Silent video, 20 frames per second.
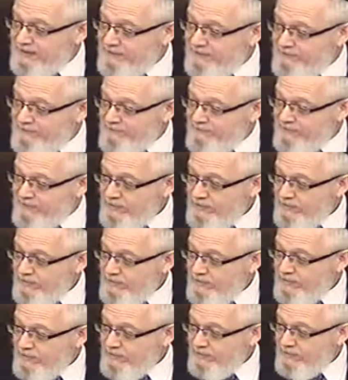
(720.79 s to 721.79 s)
What if you
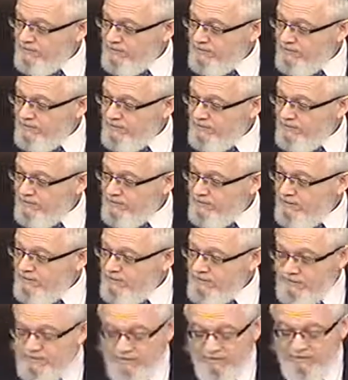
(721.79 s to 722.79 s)
respond with Shema?
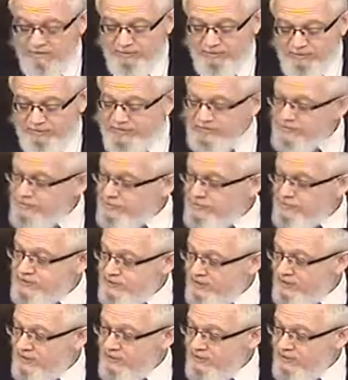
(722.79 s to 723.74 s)
No, but it's interesting.